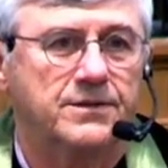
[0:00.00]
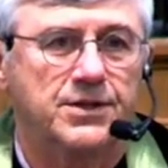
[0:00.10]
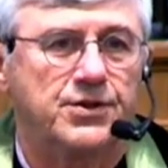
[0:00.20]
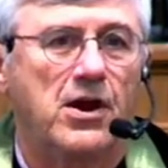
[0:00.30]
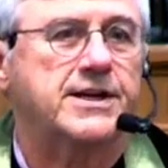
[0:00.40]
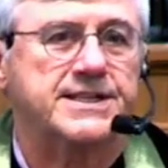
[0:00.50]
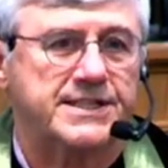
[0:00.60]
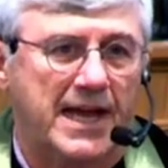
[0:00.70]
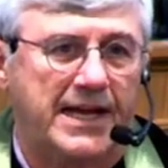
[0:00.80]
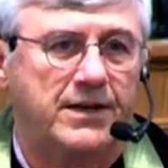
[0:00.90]
The darkest
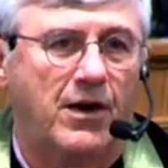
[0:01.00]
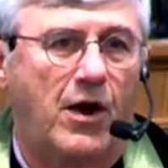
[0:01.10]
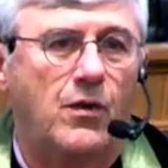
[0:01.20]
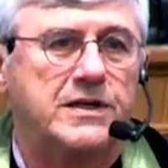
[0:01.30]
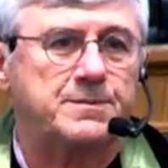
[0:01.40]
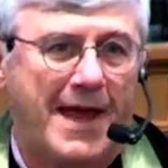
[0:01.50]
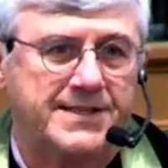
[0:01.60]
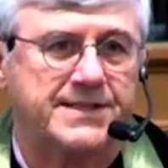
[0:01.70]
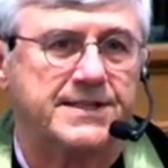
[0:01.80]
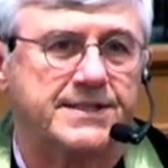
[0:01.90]
night always
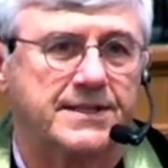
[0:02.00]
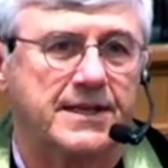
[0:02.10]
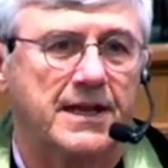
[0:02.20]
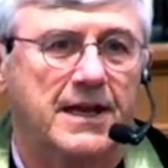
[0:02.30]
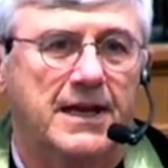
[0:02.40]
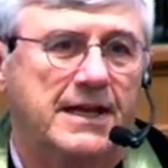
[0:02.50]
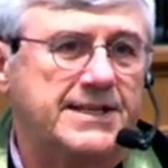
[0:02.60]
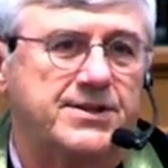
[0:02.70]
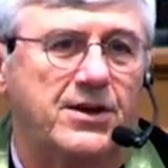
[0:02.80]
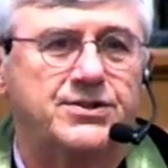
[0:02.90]
passes.
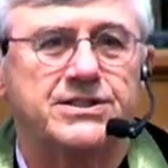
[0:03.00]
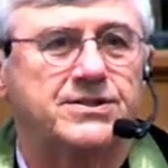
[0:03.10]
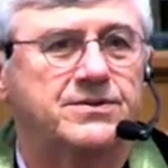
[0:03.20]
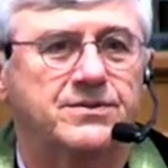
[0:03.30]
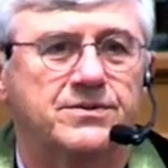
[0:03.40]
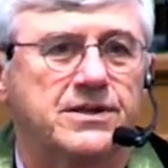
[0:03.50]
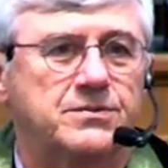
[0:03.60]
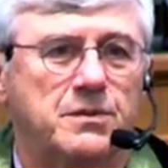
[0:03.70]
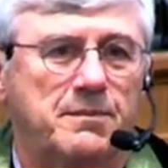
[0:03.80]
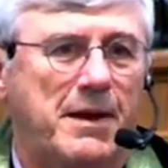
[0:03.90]
That's all. Just
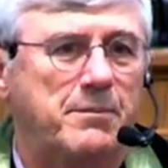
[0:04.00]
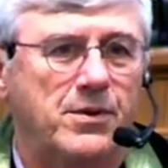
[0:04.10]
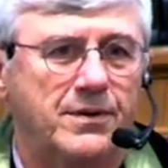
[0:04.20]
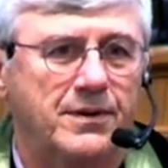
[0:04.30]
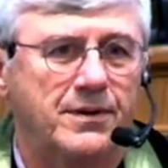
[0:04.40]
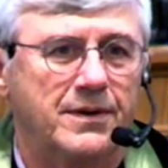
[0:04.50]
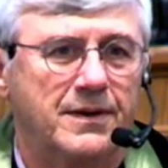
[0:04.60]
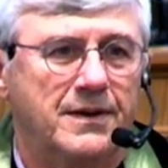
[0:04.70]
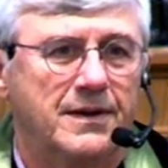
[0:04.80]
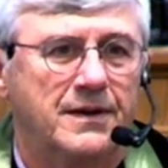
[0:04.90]
just remember
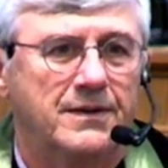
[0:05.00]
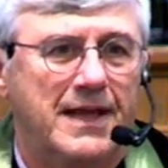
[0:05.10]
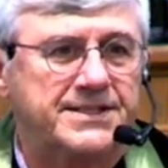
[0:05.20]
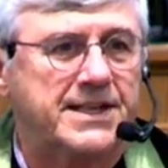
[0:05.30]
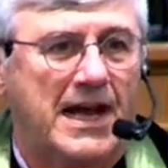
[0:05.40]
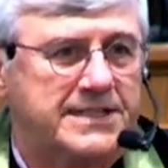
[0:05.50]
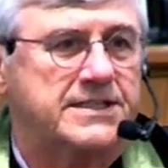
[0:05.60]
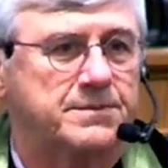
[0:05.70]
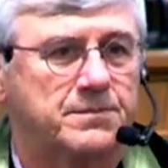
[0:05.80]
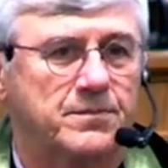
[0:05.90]
that's
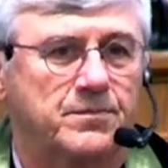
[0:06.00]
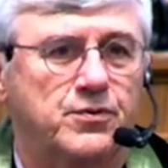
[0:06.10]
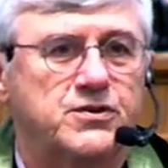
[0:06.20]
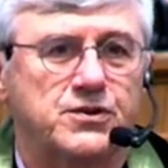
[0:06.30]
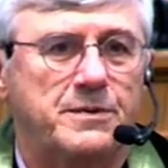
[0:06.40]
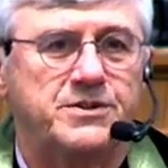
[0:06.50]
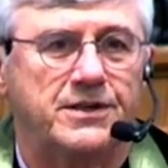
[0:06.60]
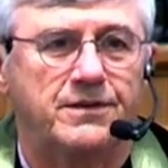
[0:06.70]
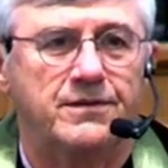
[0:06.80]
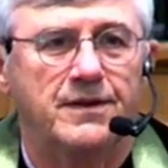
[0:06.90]
God's
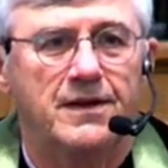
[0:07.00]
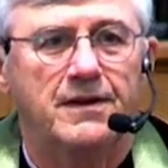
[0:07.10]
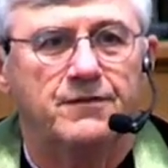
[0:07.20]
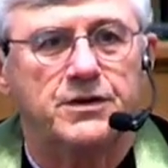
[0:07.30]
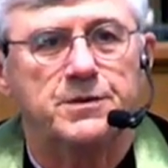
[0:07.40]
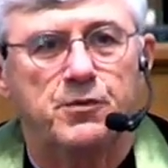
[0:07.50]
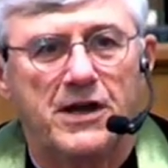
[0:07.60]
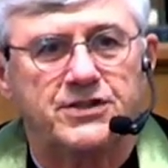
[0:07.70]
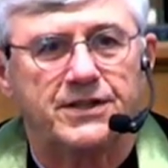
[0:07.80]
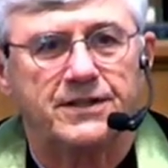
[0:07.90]
prescription for
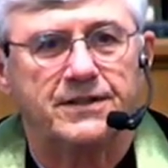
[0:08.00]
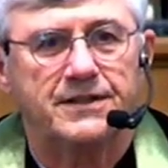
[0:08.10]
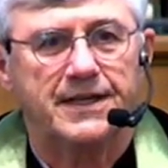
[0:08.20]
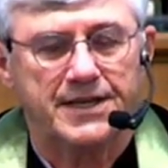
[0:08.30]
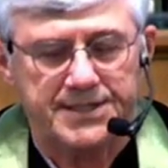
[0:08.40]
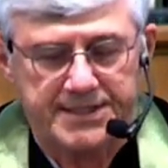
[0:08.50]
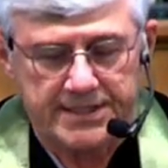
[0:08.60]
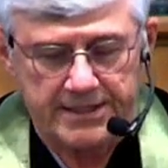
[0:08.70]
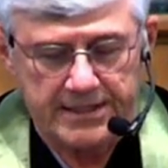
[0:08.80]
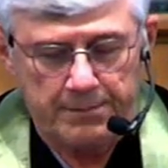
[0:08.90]
depression is
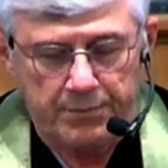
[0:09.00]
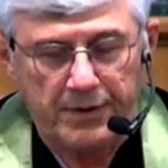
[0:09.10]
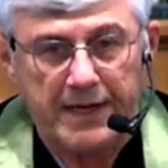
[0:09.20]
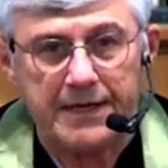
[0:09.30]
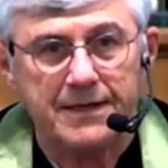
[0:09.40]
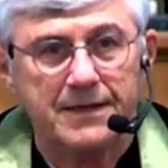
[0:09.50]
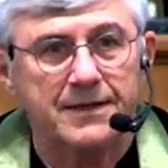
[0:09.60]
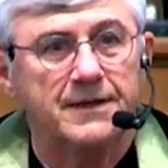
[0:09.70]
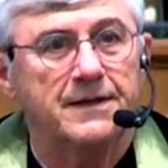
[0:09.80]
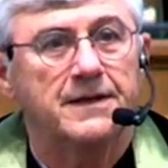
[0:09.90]
simply
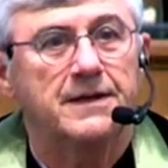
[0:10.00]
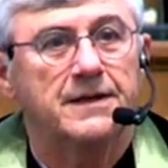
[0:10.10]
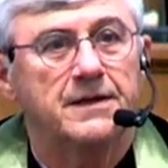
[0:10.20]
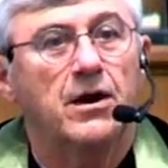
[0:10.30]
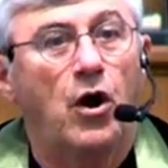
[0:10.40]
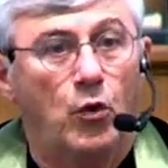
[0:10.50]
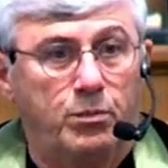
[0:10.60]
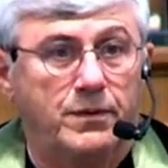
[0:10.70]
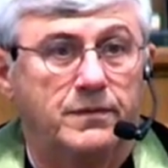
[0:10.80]
hope.